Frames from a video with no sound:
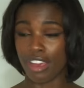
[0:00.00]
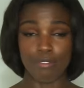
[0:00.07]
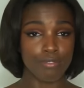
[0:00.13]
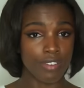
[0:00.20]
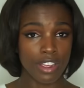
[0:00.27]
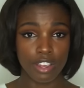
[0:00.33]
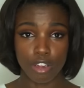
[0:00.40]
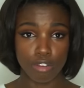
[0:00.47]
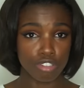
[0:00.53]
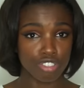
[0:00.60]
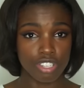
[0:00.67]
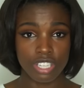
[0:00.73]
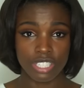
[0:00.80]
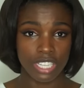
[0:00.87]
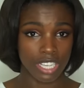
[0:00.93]
and Frank
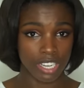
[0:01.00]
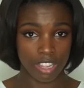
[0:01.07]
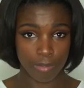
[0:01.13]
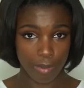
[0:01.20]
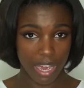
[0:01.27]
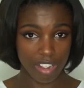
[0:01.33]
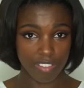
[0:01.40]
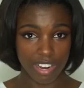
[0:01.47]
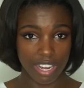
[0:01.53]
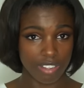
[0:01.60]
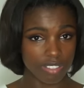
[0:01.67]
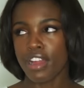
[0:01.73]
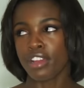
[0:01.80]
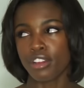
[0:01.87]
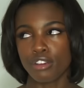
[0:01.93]
Ocean is singing in the background.
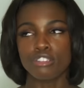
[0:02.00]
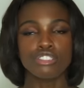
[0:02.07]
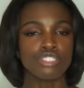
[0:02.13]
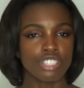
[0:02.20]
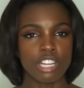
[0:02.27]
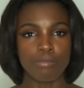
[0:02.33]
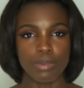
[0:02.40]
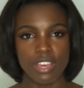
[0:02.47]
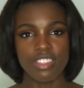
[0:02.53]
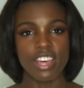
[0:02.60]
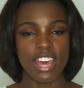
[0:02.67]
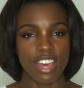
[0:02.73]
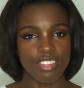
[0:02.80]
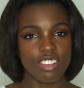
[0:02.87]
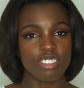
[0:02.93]
Frank Ocean's gonna be
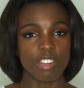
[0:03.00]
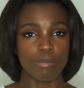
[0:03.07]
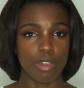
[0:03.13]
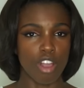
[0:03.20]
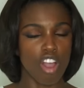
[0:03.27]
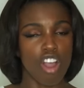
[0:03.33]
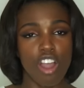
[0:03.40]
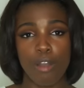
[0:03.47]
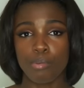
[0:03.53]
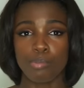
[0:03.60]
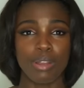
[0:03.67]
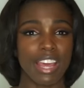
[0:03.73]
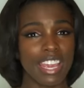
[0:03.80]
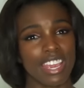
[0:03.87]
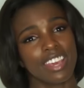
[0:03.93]
there, there's gonna be a harp
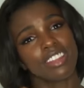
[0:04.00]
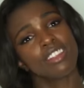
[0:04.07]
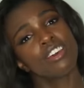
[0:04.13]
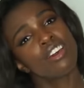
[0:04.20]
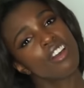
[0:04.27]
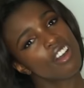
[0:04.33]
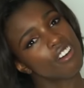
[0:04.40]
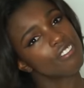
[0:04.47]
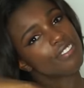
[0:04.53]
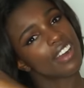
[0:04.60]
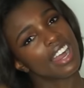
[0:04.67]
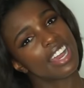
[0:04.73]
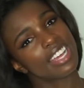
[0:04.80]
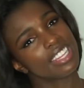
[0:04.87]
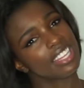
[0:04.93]
playing, a
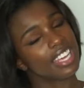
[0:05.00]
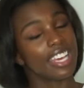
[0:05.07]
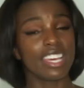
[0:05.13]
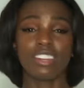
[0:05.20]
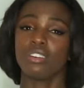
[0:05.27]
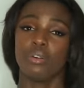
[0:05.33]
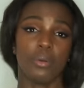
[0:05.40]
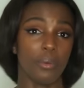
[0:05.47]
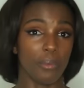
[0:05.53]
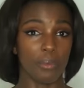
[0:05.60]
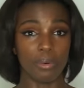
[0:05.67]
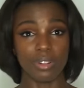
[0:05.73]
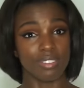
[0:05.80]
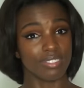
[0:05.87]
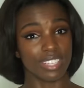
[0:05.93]
violin,
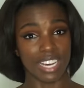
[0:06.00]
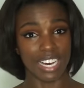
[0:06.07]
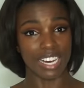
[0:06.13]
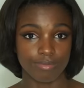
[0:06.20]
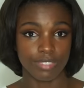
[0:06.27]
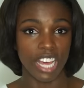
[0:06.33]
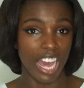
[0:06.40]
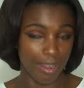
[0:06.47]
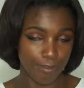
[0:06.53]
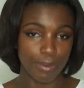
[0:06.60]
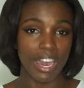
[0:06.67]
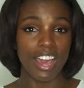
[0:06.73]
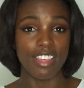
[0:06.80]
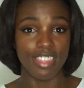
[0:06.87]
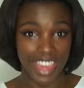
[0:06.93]
all of that. And
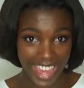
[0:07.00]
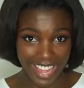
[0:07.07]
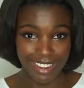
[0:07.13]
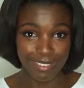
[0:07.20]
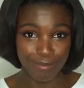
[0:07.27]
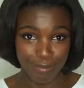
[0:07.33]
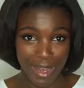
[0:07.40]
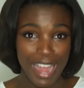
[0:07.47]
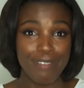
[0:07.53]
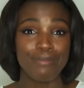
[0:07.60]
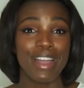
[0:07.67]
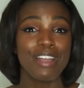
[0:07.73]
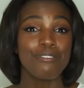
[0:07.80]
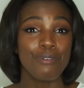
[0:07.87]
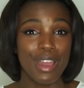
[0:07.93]
by then, by
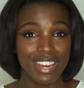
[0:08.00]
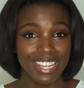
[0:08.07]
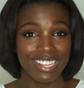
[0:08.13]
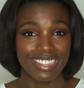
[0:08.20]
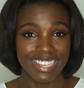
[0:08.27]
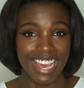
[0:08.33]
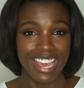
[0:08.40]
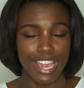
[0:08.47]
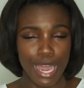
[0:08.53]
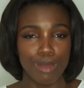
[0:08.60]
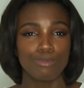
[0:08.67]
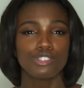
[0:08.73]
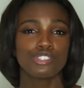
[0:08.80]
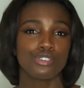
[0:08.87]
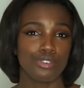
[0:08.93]
my wedding day,
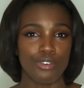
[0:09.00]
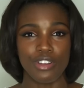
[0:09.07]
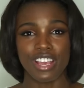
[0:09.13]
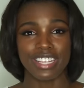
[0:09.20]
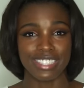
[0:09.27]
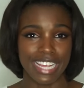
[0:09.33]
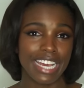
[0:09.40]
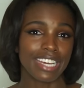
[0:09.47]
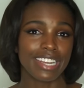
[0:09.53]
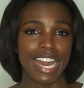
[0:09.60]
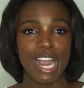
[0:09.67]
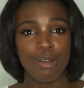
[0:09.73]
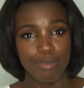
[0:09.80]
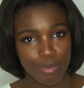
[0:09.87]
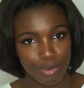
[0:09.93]
I'm sure his second
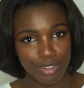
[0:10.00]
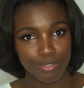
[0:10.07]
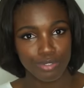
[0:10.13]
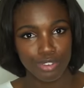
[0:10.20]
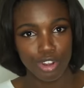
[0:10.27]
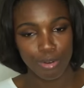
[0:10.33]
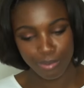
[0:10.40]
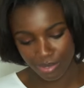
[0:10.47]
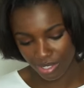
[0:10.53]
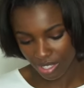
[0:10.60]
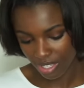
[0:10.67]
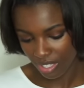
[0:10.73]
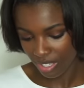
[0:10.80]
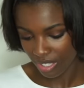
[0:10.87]
album would have dropped.